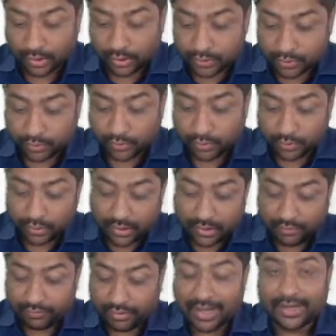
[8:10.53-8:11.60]
So
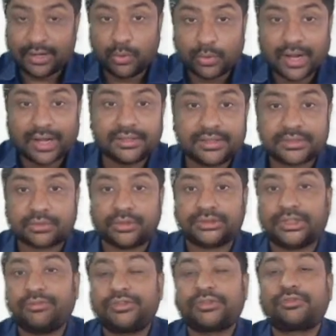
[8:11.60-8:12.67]
when I look at this
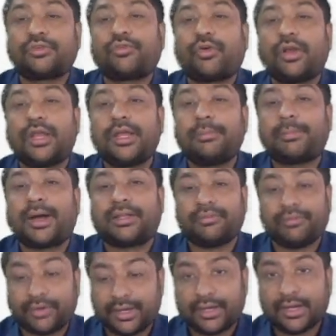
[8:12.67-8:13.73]
question, which of the following
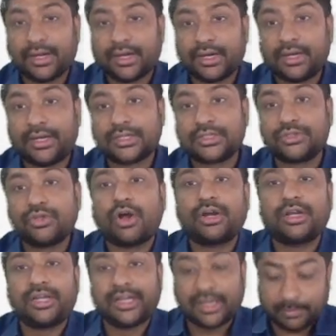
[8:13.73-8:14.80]
pathway does
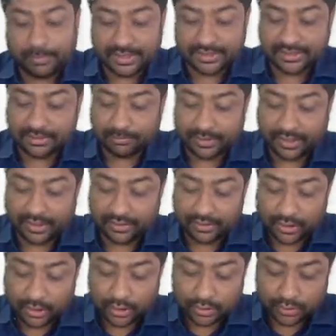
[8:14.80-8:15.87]
not take place in brain?
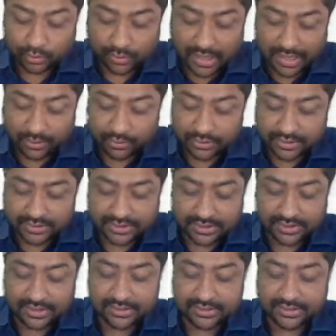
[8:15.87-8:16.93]
So glycogen
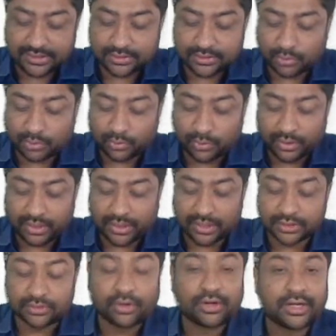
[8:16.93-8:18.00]
synthesis, no, it
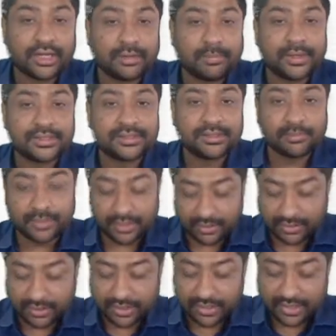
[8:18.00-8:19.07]
does not take place in brain.
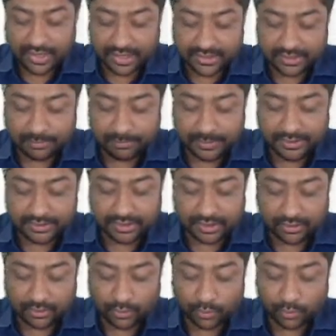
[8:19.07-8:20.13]
HMP
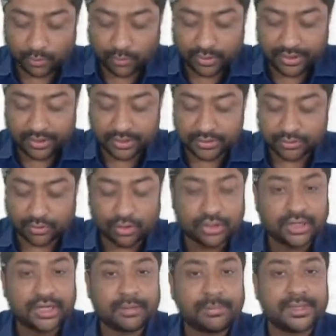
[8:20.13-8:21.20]
shunt, no, it does not
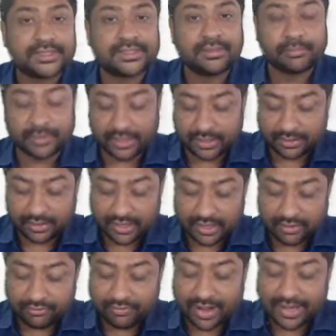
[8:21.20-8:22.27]
take place in brain.
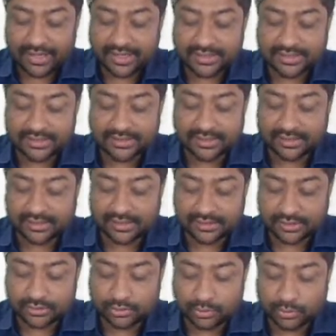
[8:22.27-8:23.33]
Fatty acid
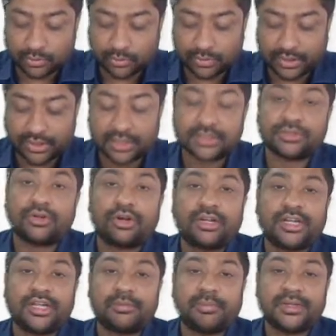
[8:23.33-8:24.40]
synthesis, no, it does not
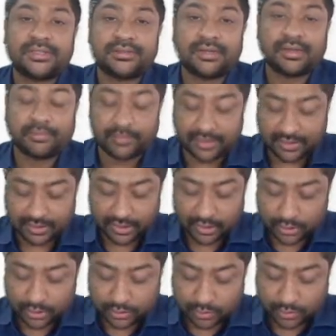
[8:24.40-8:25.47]
take place in brain.
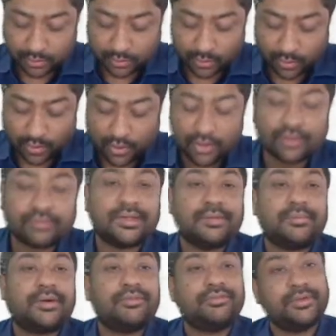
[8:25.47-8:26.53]
So all of the
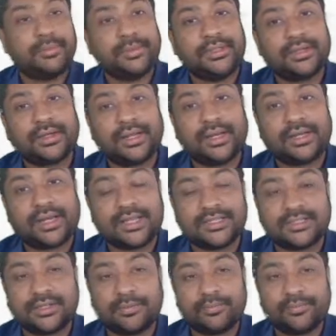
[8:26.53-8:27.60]
above will be the correct
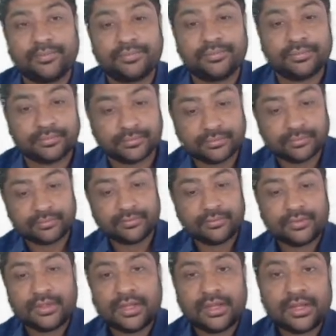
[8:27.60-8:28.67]
answer.
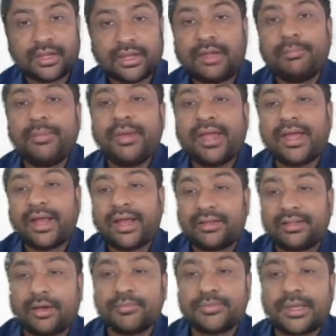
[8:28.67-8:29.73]
Give me a
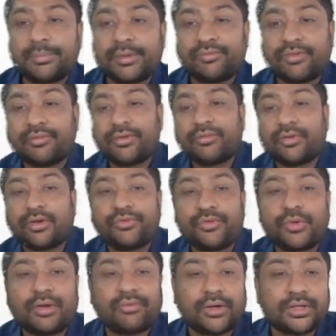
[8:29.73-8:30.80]
thumbs up if every one of you
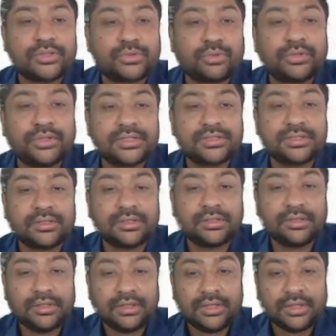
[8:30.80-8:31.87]
have understood this.
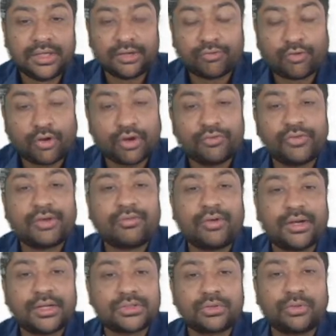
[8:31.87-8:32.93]
If all of you have
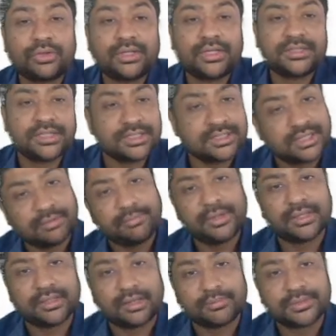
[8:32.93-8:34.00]
understood this, just give me
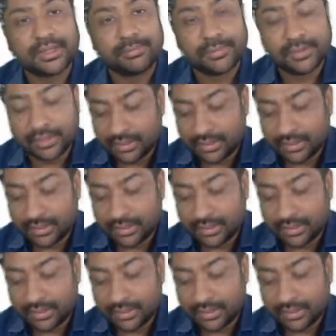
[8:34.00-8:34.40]
a thumbs up.